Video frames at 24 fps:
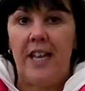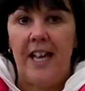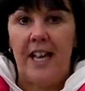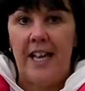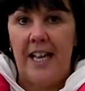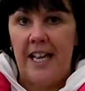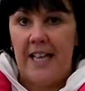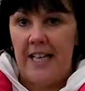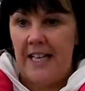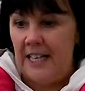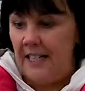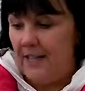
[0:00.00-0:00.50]

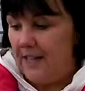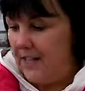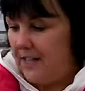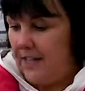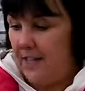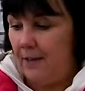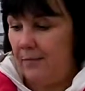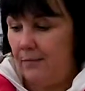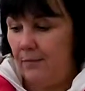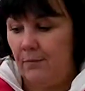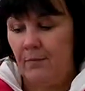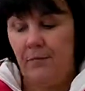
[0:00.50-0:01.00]
and
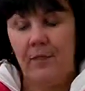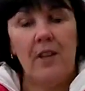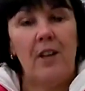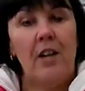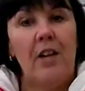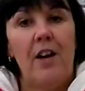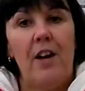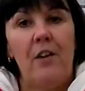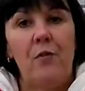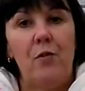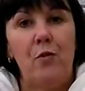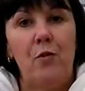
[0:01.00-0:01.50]

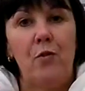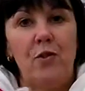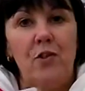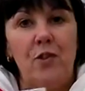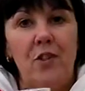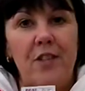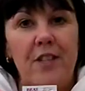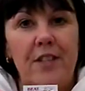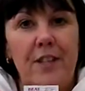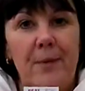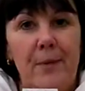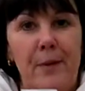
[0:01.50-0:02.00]
I've always
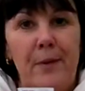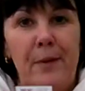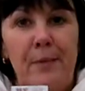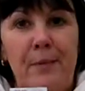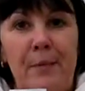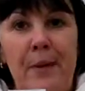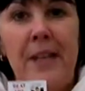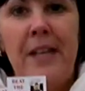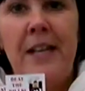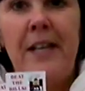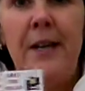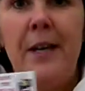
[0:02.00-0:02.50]
got some on
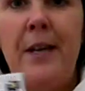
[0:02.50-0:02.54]
me